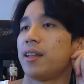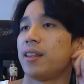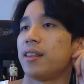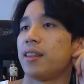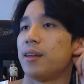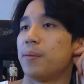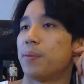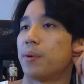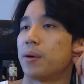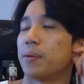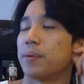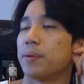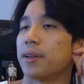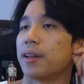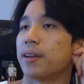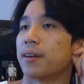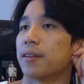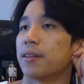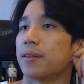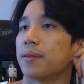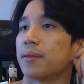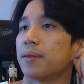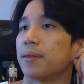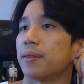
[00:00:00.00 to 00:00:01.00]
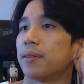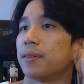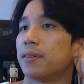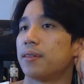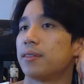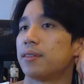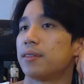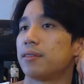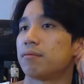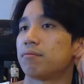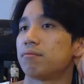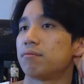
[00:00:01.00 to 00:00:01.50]
They're probably going to
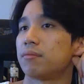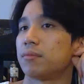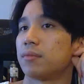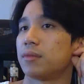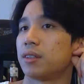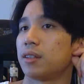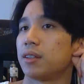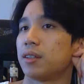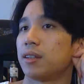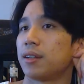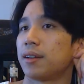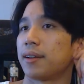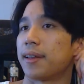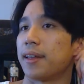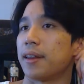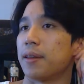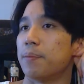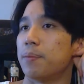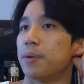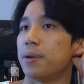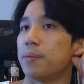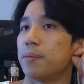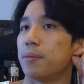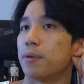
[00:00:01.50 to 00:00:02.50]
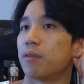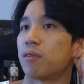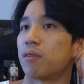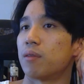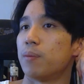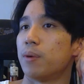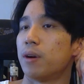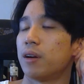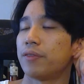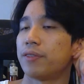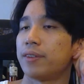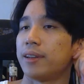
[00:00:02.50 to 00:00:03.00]
get a bit more of a
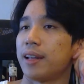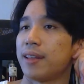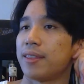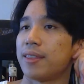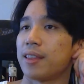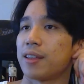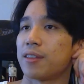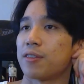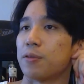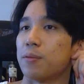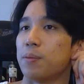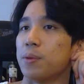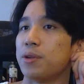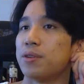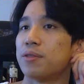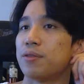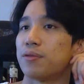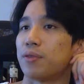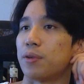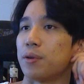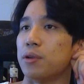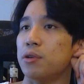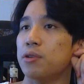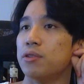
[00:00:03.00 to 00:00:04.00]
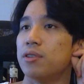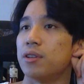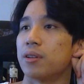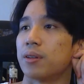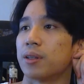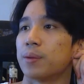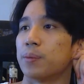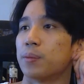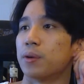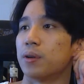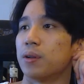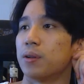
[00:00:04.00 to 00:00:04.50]
buff, and I think the reason for using
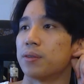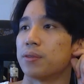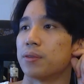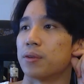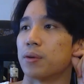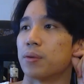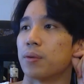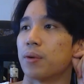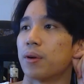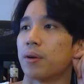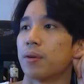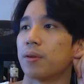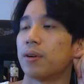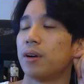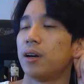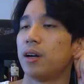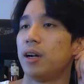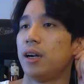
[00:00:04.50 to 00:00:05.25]
them will also grow.